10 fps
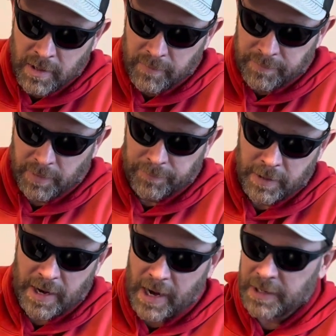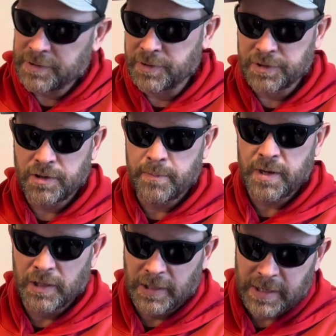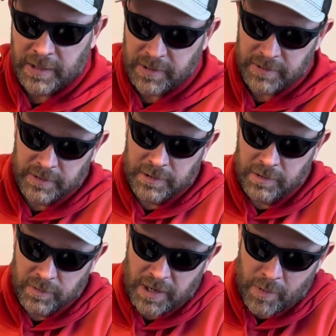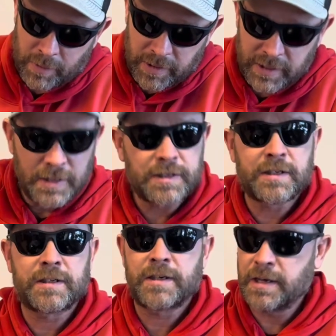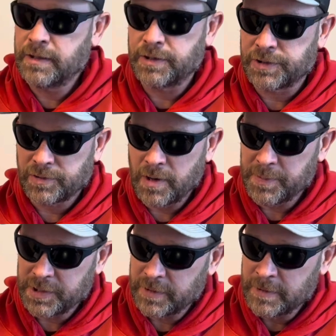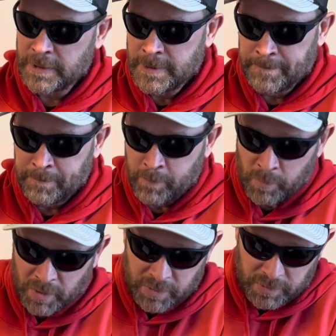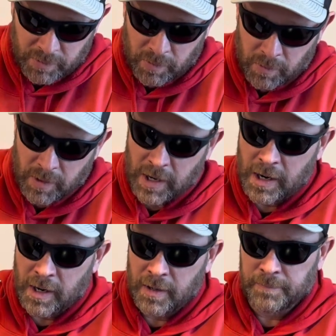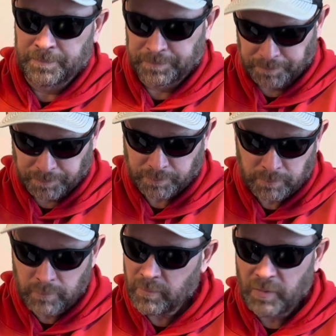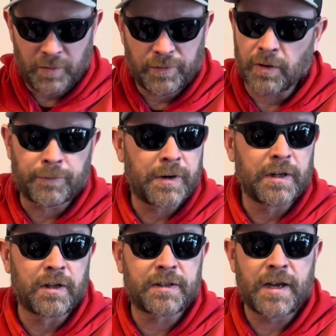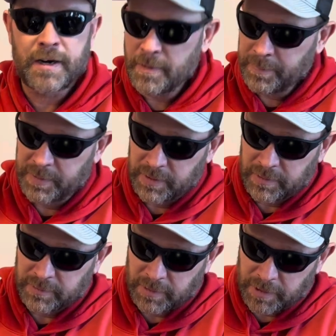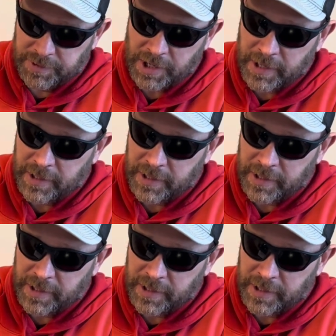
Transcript: feel free to ask. There's going to be a link to get one of these in the description, so feel free to look that up or check